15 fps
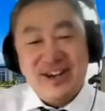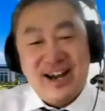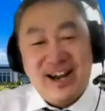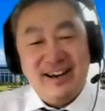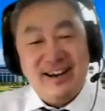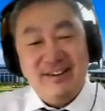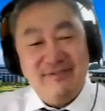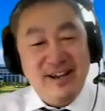
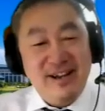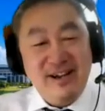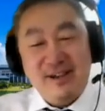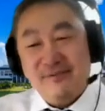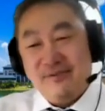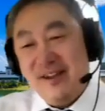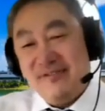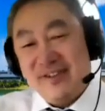China. We need the
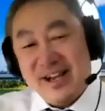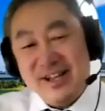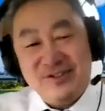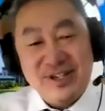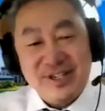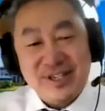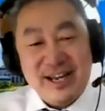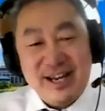5 countries
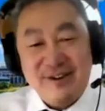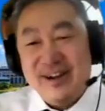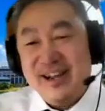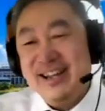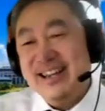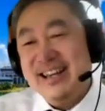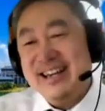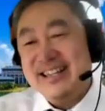anyway.
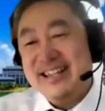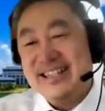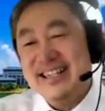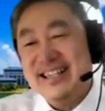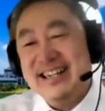Yes.